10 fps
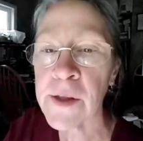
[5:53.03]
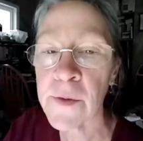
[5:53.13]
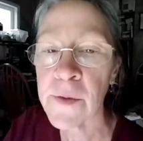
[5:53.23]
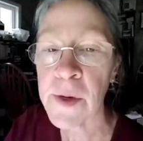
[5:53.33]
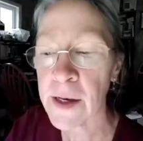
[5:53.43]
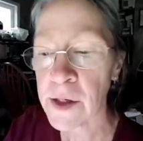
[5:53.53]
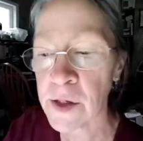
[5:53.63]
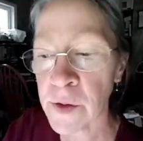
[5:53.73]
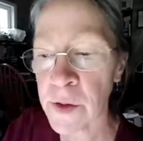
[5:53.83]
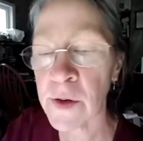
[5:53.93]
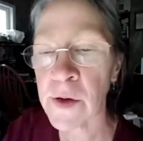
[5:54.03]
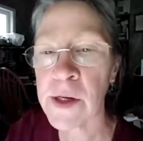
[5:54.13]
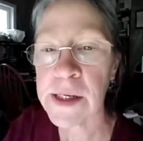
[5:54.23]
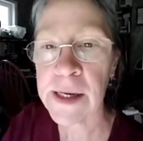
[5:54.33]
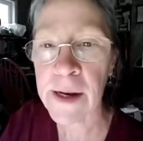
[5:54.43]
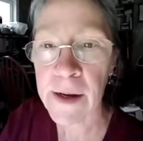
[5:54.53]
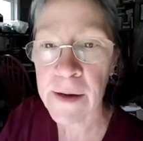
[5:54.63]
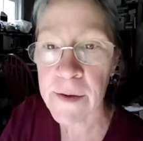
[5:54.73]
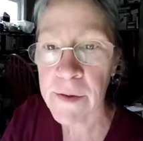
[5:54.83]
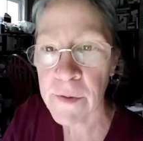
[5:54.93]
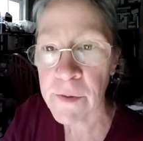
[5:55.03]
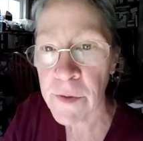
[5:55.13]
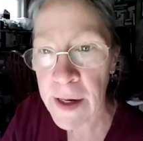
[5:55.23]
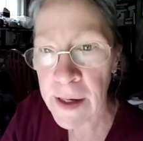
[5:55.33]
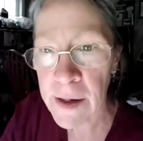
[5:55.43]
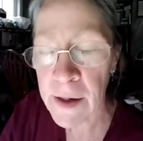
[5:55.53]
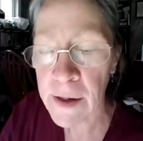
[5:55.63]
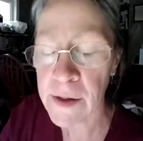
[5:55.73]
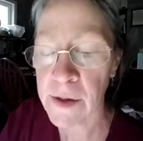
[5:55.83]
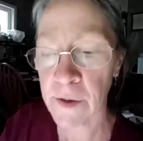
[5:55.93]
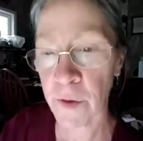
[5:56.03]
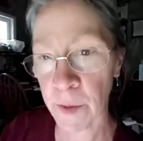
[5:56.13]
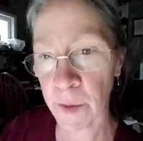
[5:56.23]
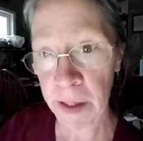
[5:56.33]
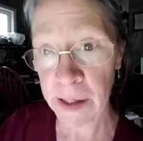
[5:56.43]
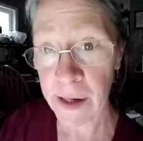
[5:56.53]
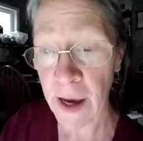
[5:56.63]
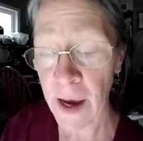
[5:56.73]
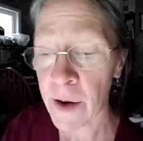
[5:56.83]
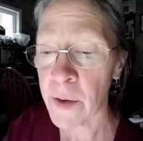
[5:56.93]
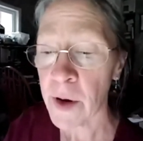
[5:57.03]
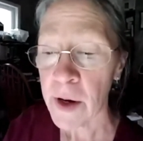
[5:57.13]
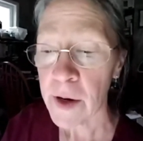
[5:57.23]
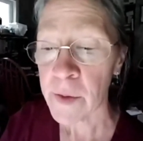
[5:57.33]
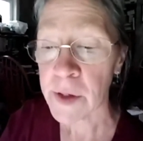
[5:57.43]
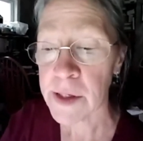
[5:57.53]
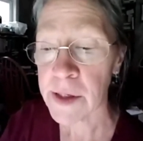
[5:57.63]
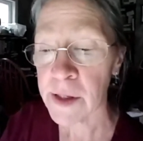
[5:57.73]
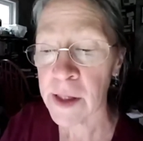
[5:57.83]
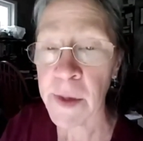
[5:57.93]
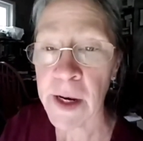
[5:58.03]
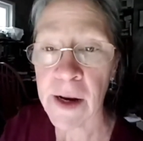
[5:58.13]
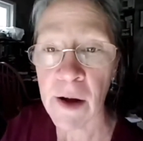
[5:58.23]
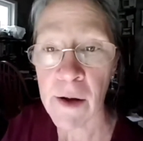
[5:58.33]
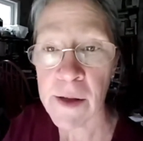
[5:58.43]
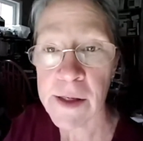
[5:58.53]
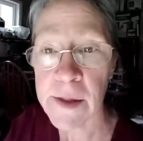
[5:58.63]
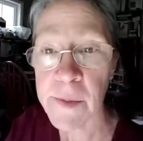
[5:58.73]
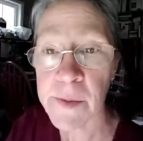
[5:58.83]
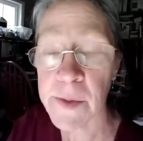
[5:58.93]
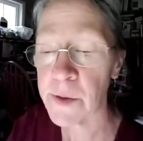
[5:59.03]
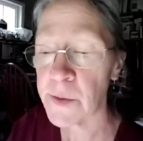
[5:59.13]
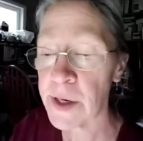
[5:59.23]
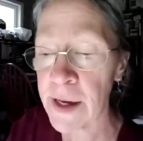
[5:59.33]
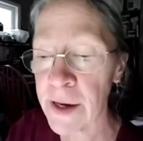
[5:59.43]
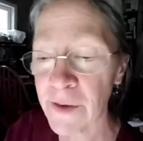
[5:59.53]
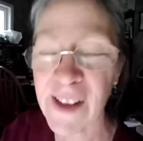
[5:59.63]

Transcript: first thing that we had to do in order to get it ready into the form it is now was to eliminate all the symptoms that we